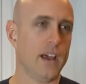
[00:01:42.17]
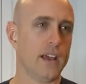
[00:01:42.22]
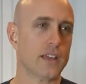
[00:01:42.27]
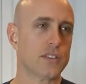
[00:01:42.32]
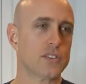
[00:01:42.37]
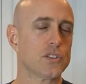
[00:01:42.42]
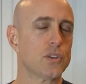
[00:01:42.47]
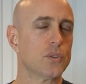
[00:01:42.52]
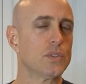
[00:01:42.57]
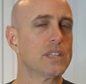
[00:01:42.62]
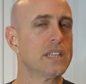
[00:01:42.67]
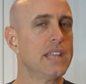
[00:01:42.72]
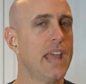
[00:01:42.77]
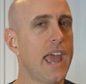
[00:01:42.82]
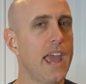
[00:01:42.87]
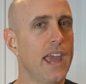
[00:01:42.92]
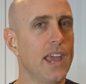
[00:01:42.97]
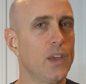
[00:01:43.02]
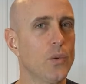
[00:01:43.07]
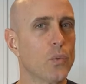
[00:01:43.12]
So
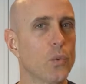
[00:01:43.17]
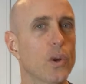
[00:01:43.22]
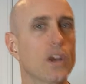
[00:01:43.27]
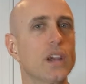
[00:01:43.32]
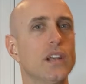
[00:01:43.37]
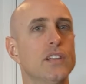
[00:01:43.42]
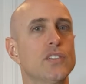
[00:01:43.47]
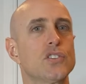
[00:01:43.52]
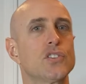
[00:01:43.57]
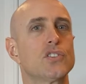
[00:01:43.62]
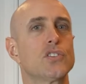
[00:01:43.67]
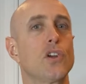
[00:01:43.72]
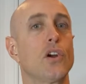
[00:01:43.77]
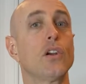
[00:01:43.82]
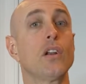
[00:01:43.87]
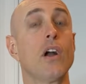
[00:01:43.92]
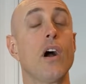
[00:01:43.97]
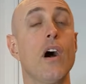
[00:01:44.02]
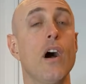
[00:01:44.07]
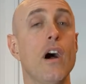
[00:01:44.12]
today we're going to
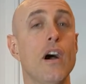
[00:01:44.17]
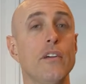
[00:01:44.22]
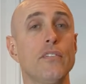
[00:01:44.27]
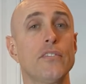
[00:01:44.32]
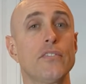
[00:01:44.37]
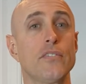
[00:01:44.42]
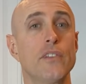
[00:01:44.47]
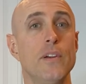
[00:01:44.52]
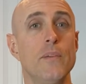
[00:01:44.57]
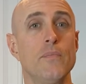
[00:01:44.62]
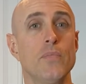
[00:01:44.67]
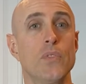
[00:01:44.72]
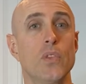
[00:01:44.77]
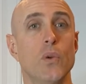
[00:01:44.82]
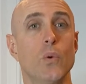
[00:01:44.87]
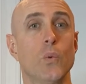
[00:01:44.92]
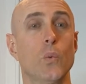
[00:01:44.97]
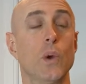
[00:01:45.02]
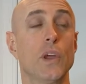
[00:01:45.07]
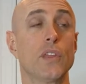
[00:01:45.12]
start off
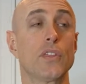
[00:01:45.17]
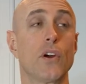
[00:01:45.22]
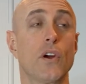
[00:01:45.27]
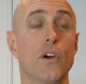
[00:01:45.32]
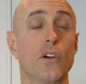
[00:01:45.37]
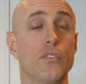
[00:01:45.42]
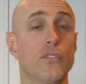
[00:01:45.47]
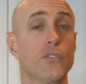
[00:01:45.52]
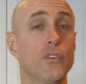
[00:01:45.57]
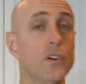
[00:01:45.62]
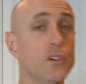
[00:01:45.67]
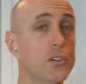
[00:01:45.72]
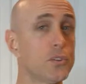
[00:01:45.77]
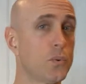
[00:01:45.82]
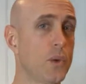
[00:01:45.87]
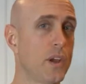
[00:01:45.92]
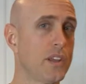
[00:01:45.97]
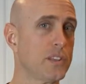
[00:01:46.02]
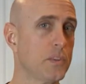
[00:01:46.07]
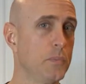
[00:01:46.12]
with our first
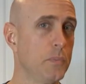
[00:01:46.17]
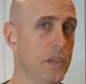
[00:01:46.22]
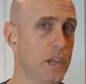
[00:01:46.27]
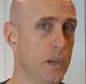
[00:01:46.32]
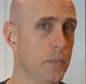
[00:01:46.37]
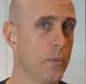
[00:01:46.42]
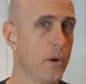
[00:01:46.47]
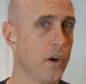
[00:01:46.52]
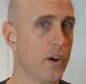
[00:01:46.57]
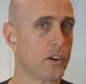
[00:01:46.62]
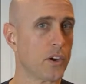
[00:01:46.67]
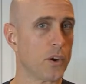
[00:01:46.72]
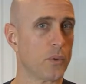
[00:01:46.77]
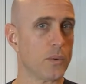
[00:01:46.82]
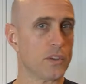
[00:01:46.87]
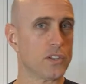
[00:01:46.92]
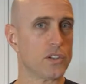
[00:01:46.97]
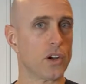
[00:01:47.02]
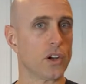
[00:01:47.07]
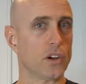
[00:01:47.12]
recipe upon our
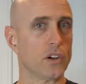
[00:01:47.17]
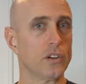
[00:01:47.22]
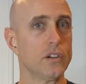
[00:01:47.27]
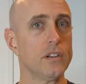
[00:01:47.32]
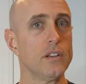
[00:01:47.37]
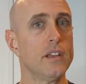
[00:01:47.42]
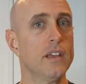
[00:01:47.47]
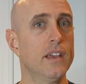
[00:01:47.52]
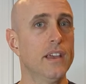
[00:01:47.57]
return,